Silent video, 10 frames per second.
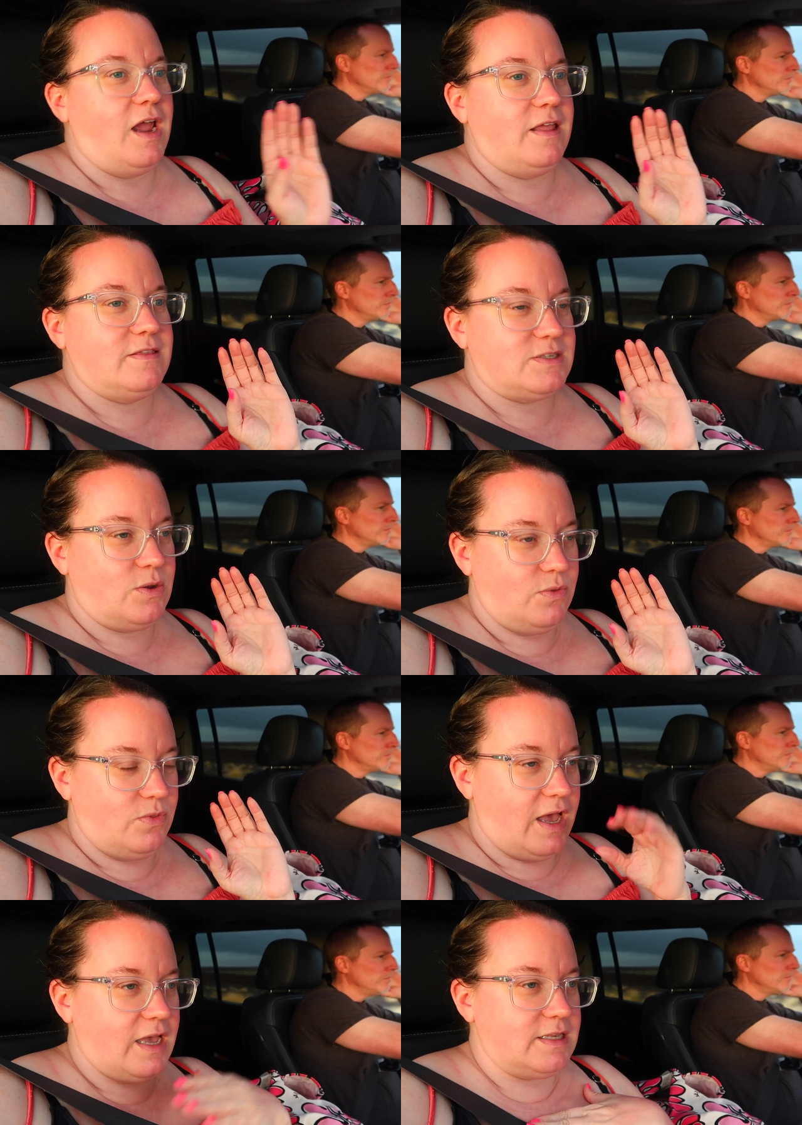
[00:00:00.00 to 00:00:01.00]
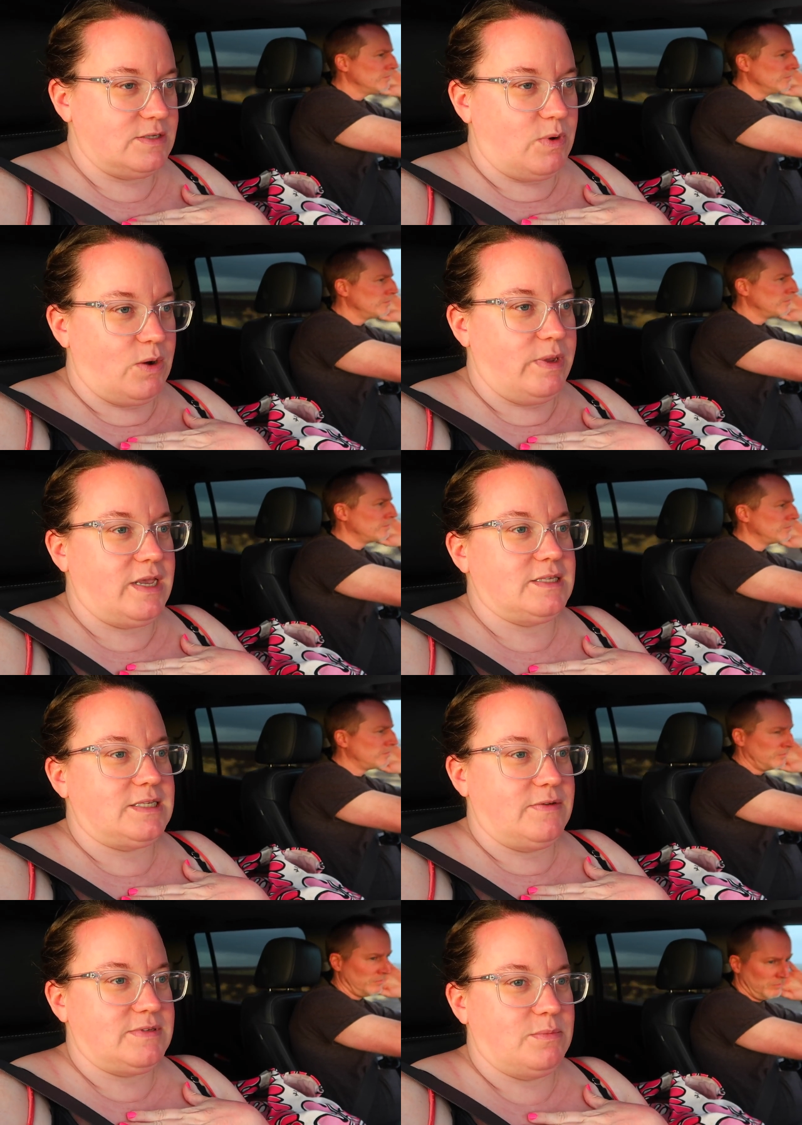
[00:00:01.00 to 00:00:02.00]
Speaker 1: And so that is where we can
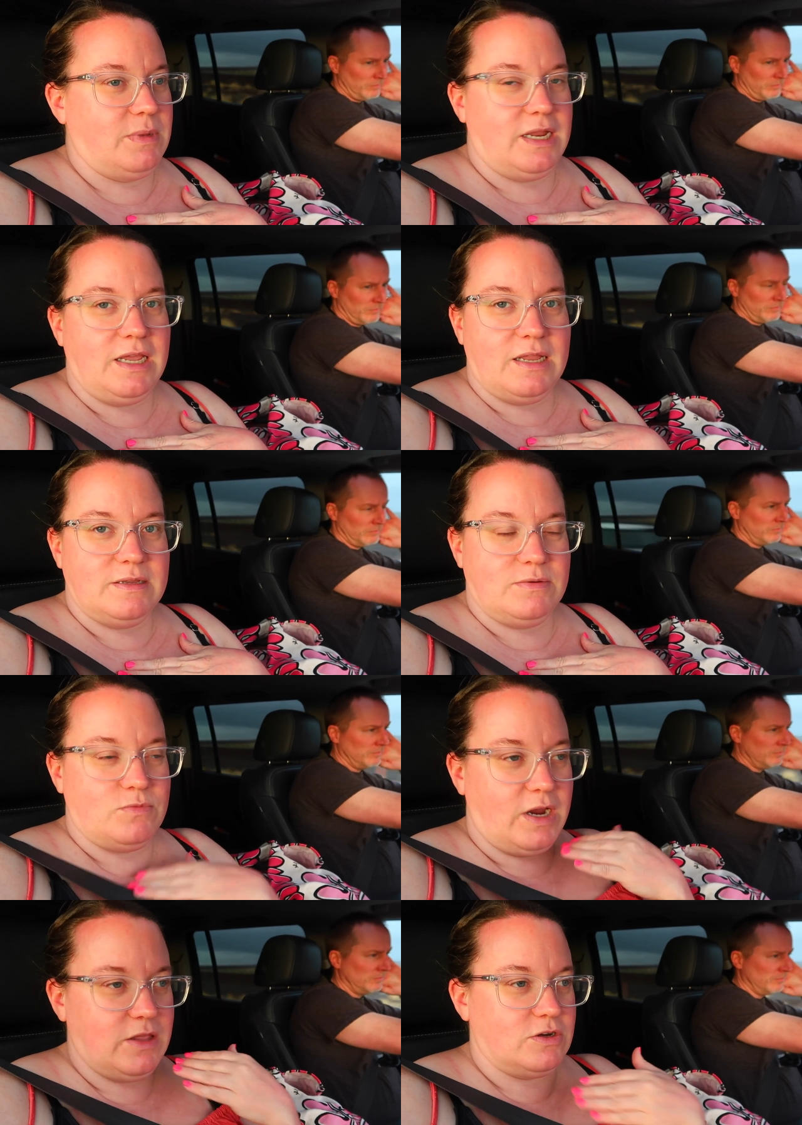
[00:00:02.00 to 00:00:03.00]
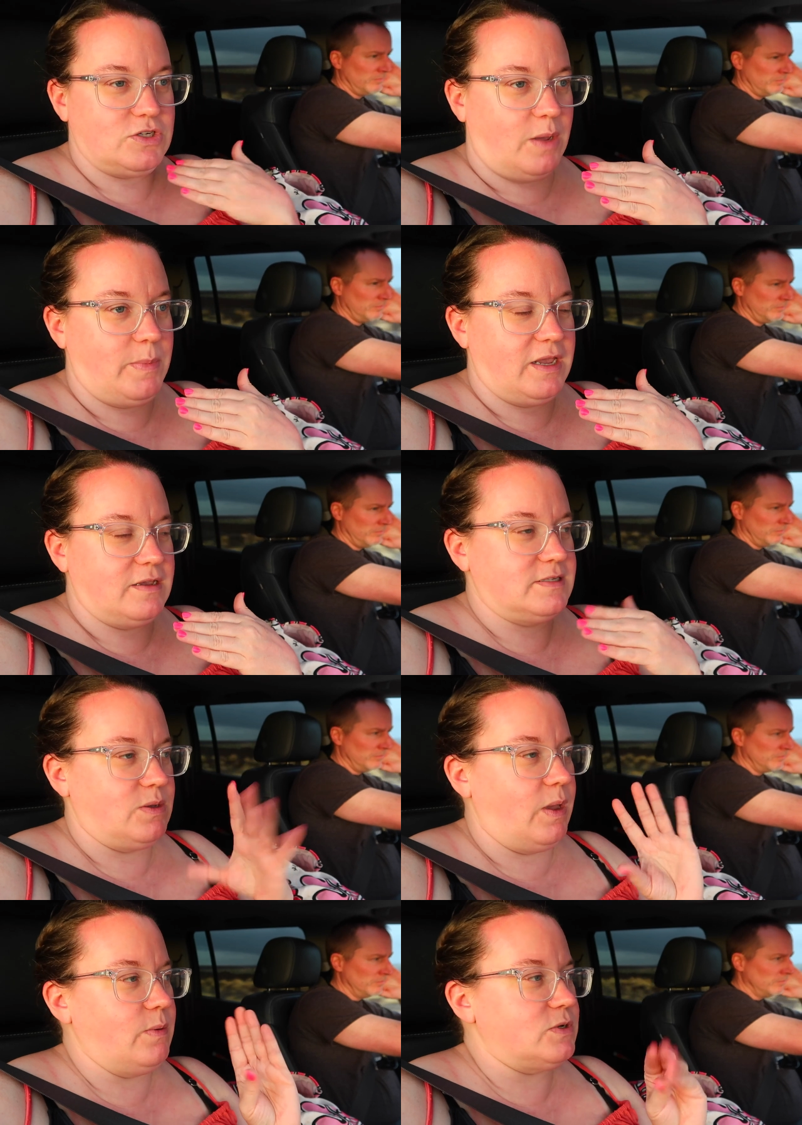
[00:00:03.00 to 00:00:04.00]
save some money and regular shopping.
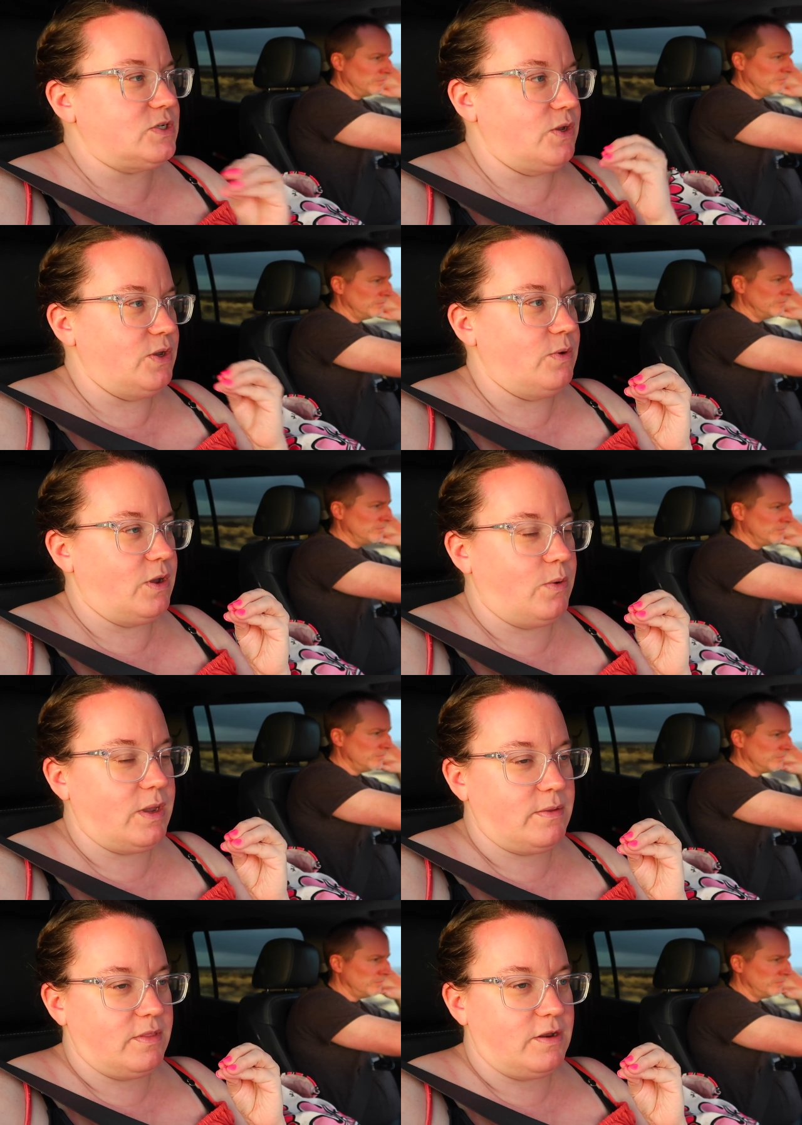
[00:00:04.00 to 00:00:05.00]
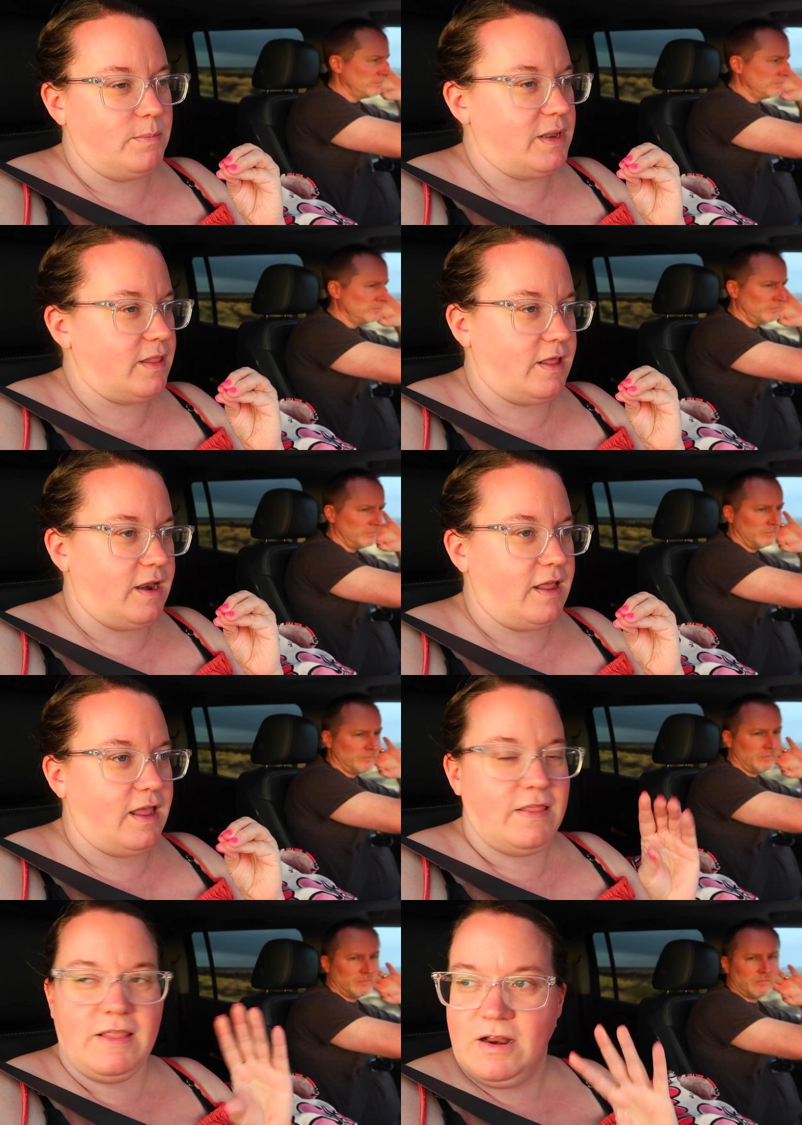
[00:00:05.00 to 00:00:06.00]
So I will show you a quick little bit of that
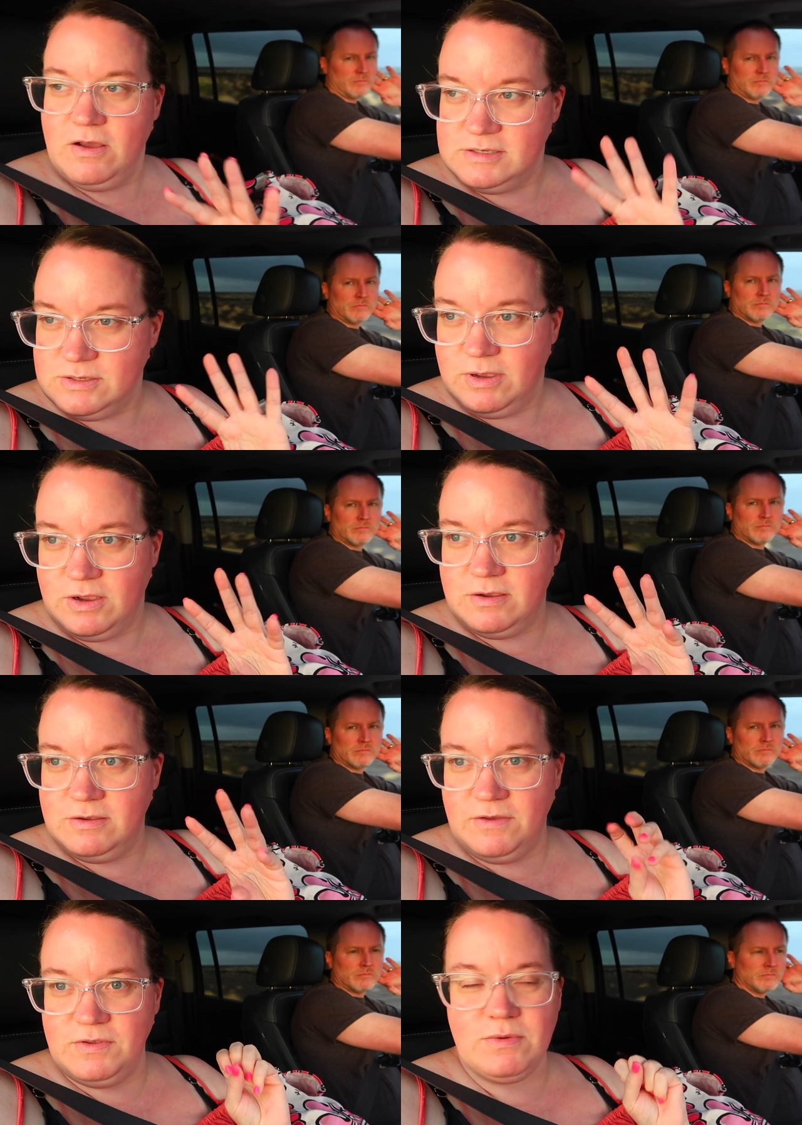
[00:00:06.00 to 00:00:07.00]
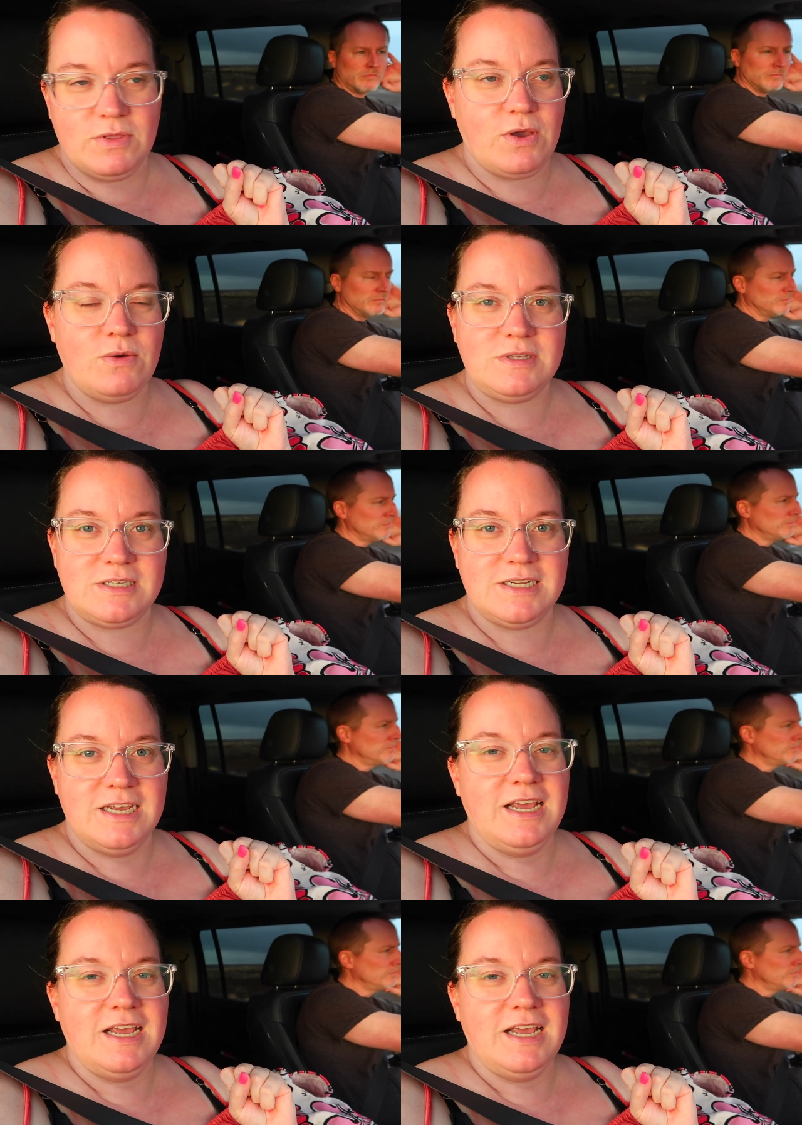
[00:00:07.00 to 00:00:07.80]
and then also a, a view of the coast